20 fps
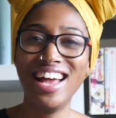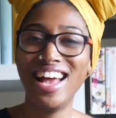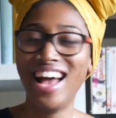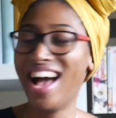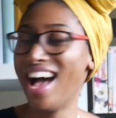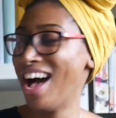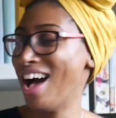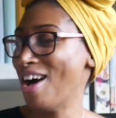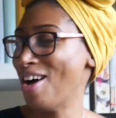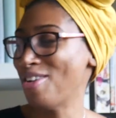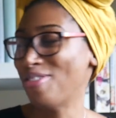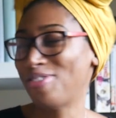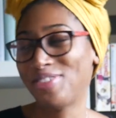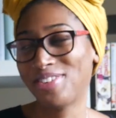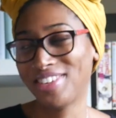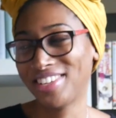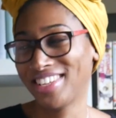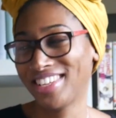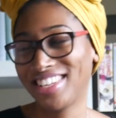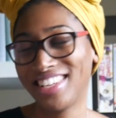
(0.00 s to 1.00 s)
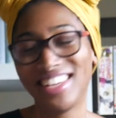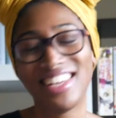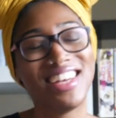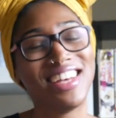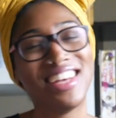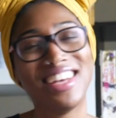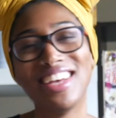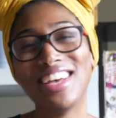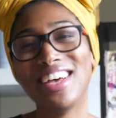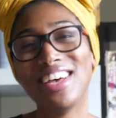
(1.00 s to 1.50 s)
have
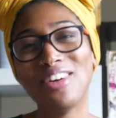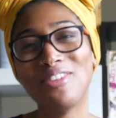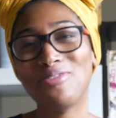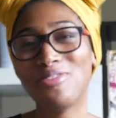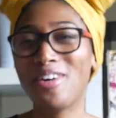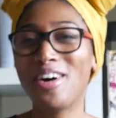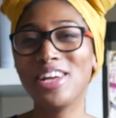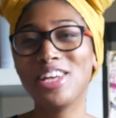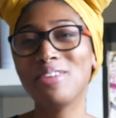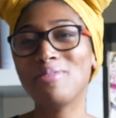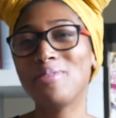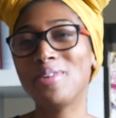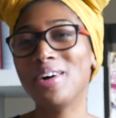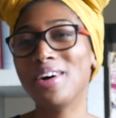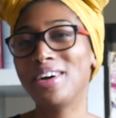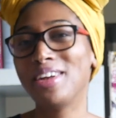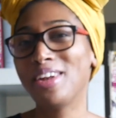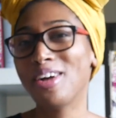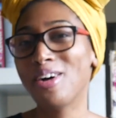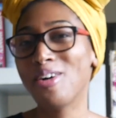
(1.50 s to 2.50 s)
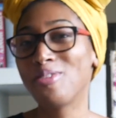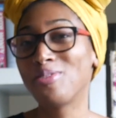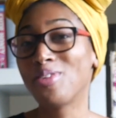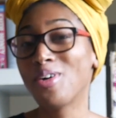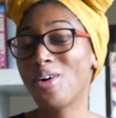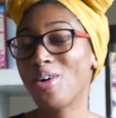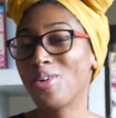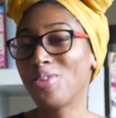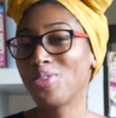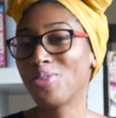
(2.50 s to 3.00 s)
volume 1 of
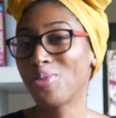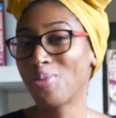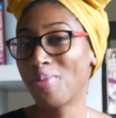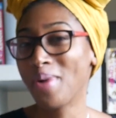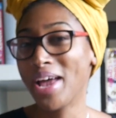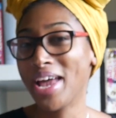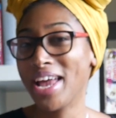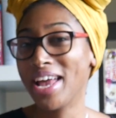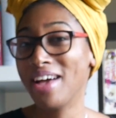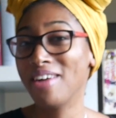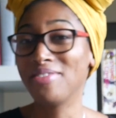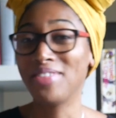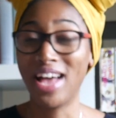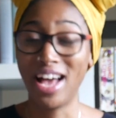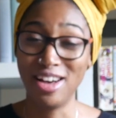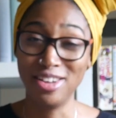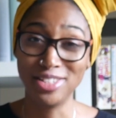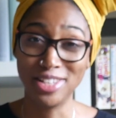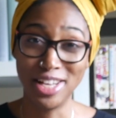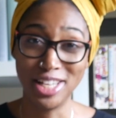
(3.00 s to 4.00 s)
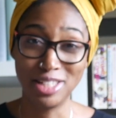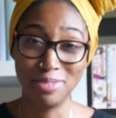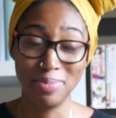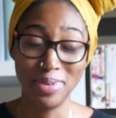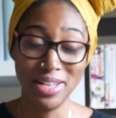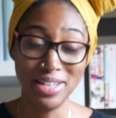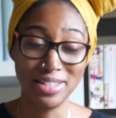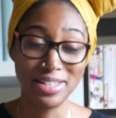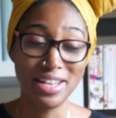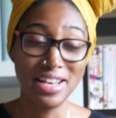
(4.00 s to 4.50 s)
The Way of the House
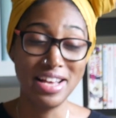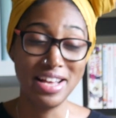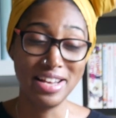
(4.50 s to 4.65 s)
Husband.